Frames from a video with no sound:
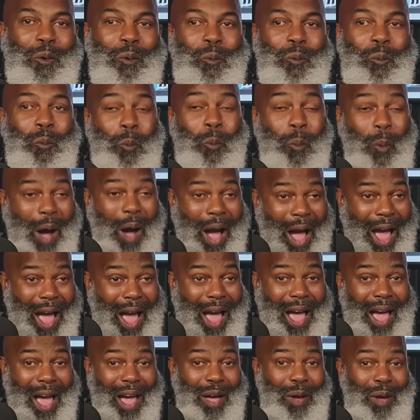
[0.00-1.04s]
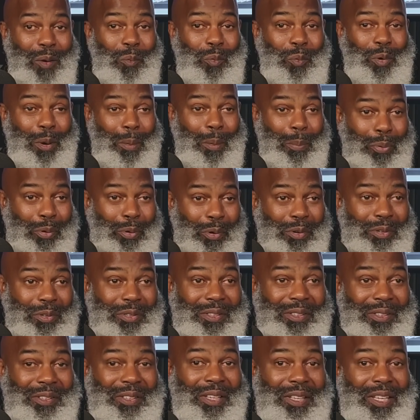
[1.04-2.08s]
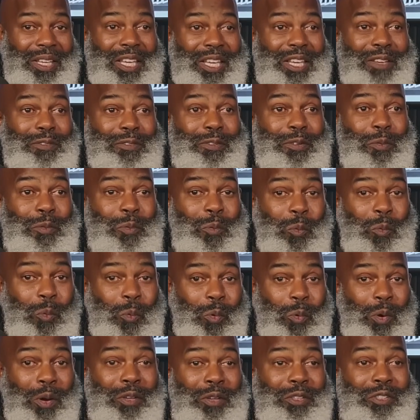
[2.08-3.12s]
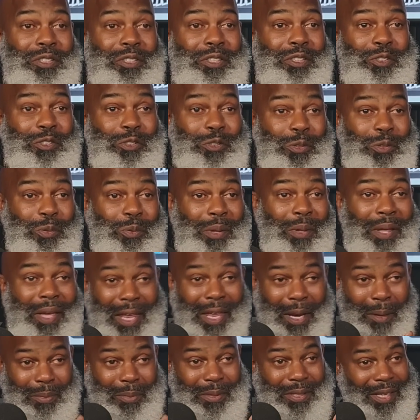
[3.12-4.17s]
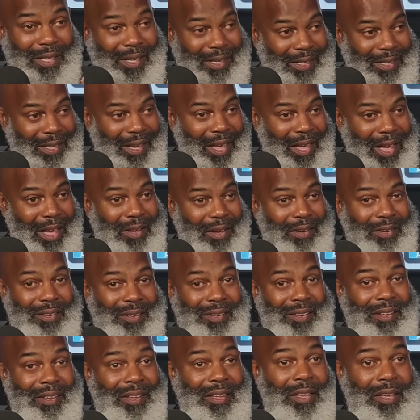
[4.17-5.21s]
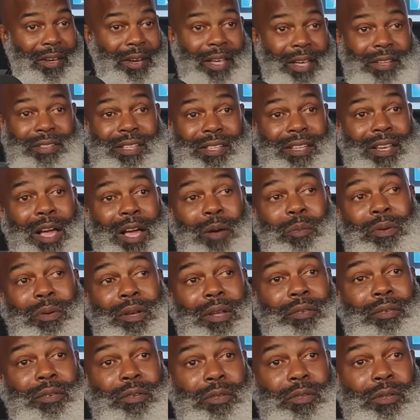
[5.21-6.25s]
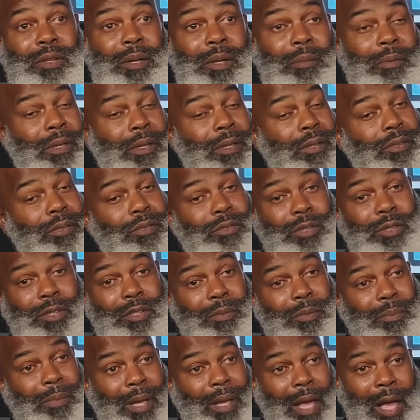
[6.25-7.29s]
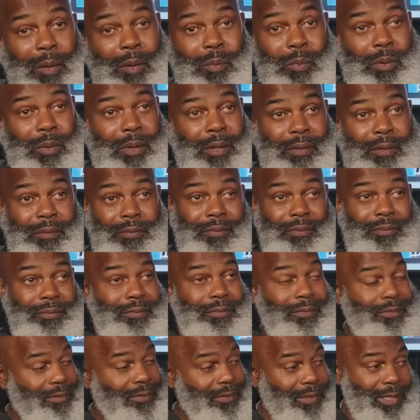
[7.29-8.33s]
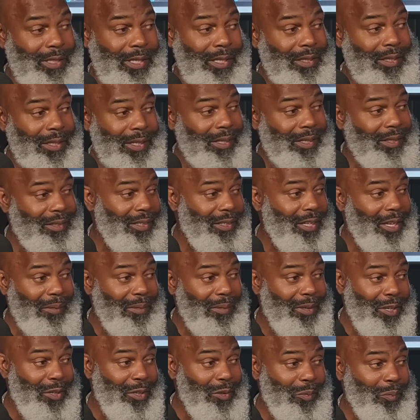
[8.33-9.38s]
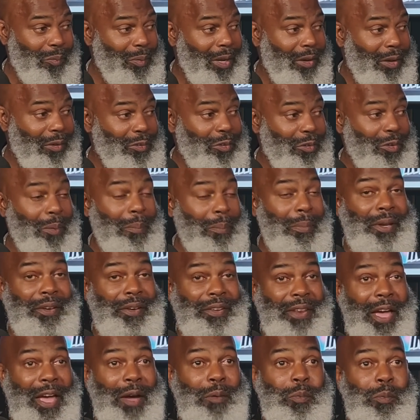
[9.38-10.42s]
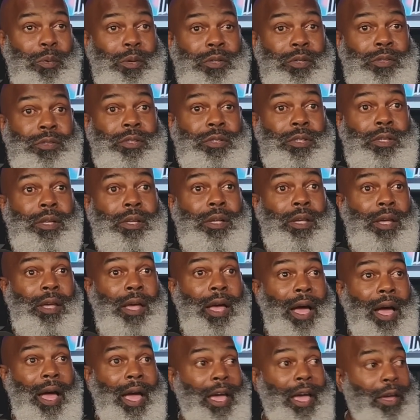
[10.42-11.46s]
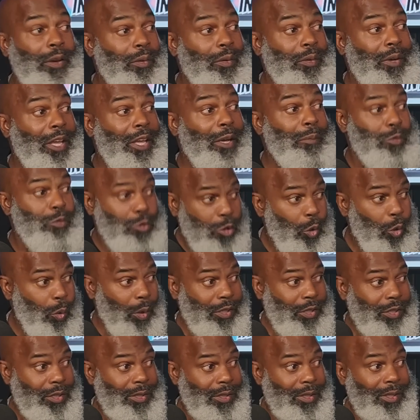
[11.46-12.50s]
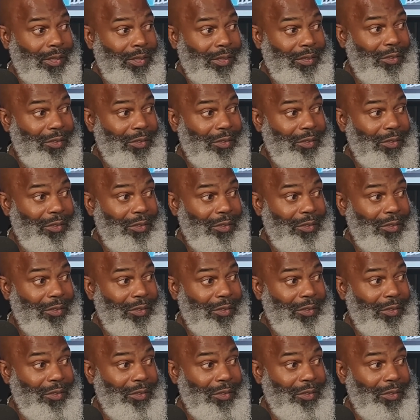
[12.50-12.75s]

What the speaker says: Why would a person even want to do that? And I'm saying that not saying I would never do that because trust me, I went 10 years down there without doing it. But that was, I had no damn choice.